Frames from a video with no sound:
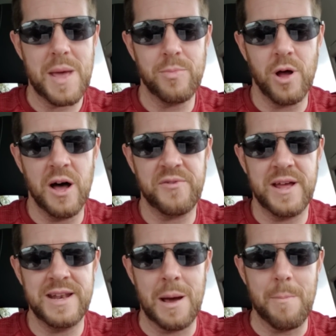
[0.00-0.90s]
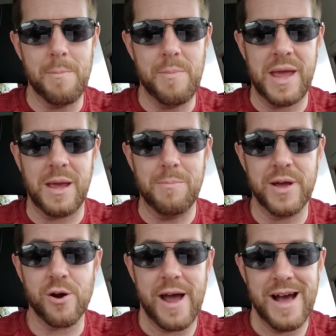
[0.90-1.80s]
People often end up being
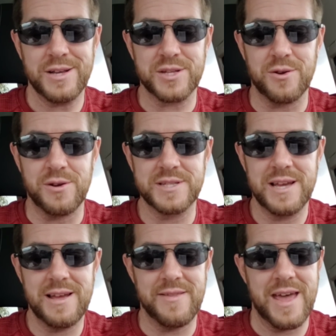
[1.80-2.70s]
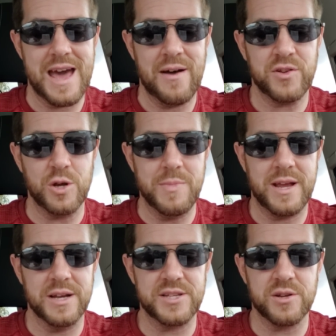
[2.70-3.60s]
bigger assholes than they have to
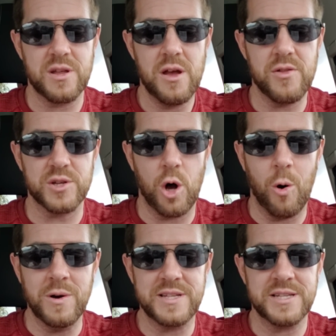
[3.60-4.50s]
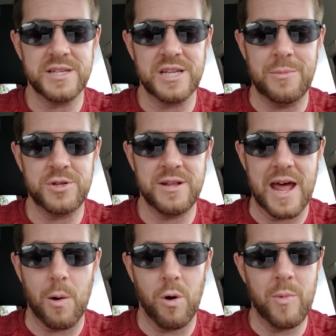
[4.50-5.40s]
because there's always this assumption
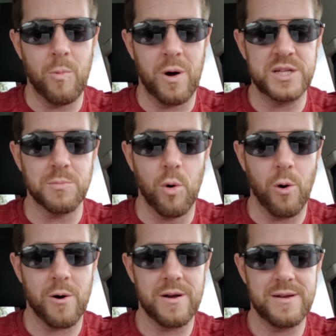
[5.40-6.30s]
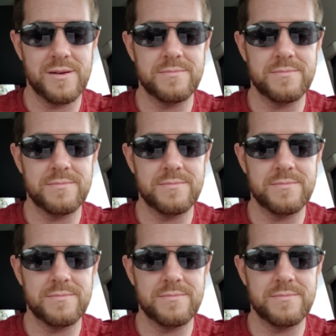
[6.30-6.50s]
that a woman wants more.